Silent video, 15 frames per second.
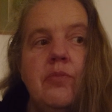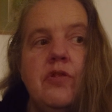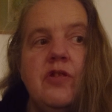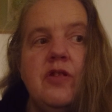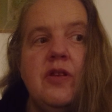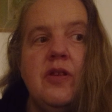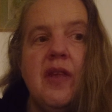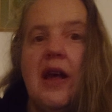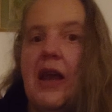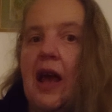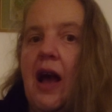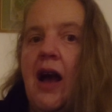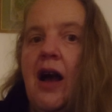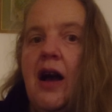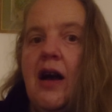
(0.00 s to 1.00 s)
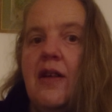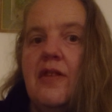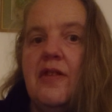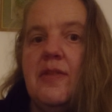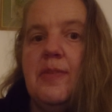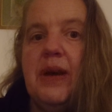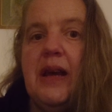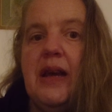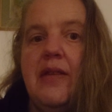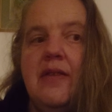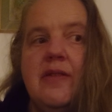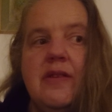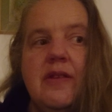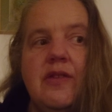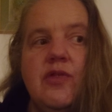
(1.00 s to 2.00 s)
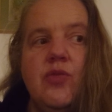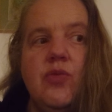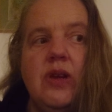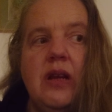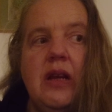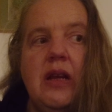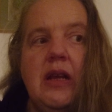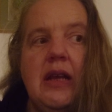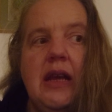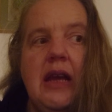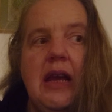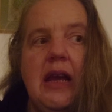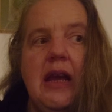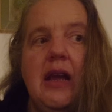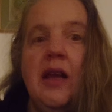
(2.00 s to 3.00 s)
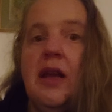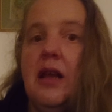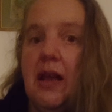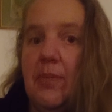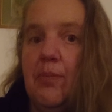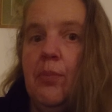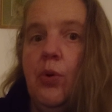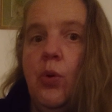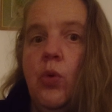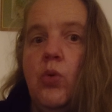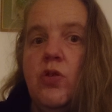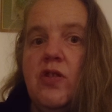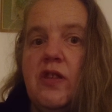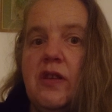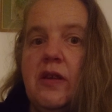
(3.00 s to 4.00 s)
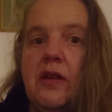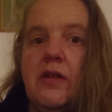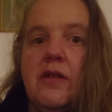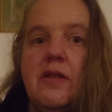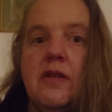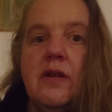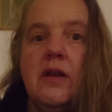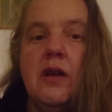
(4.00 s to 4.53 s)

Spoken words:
So that heart space is really important.